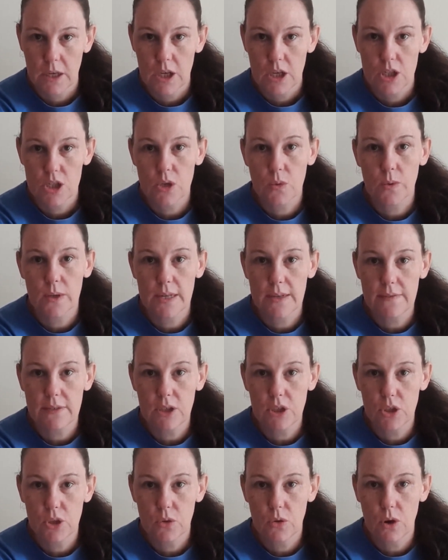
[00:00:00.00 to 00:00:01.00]
So whatever
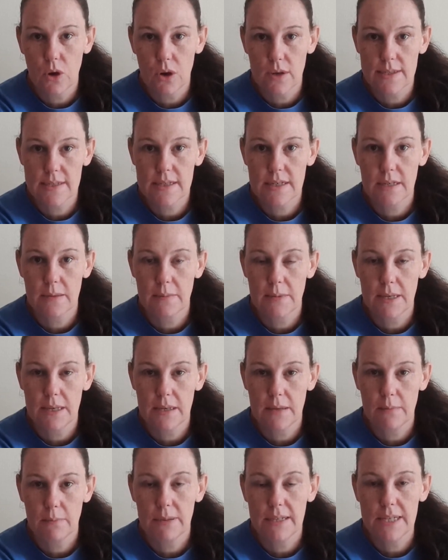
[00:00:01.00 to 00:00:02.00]
you asking
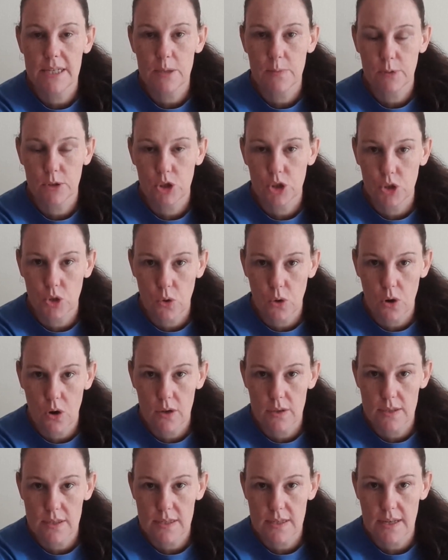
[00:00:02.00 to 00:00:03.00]
me, please put your
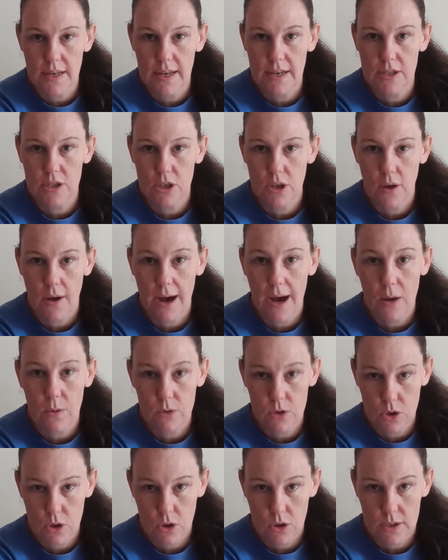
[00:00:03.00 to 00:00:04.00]
answer as though I
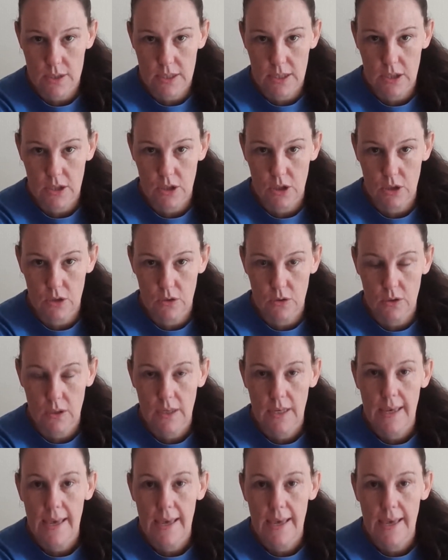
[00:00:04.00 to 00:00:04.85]
was asking you.